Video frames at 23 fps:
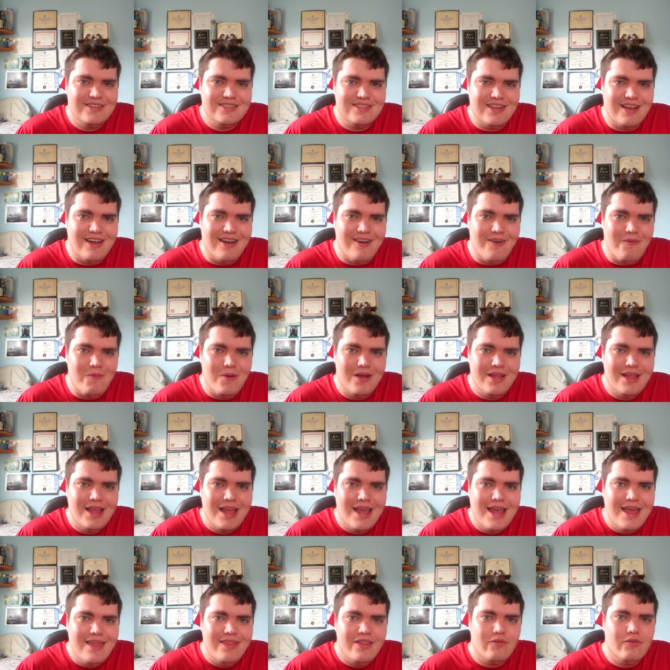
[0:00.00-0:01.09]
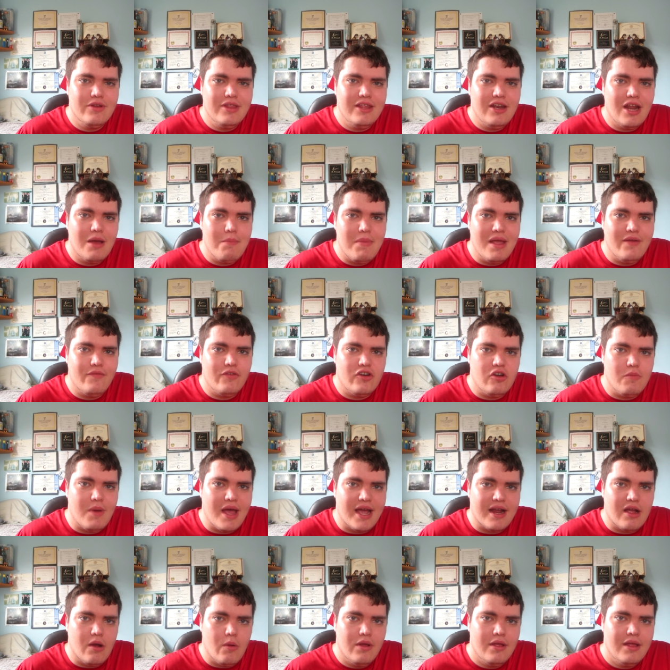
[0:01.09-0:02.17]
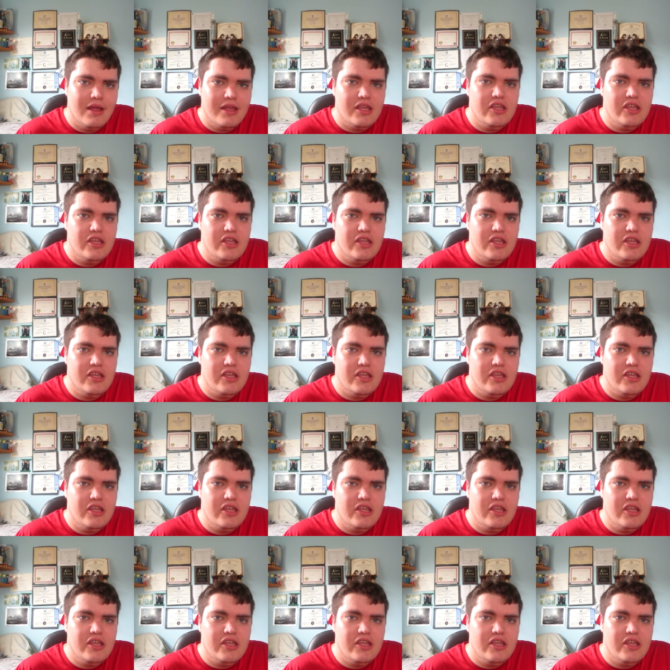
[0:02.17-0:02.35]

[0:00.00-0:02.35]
So they're really not made for tobacco.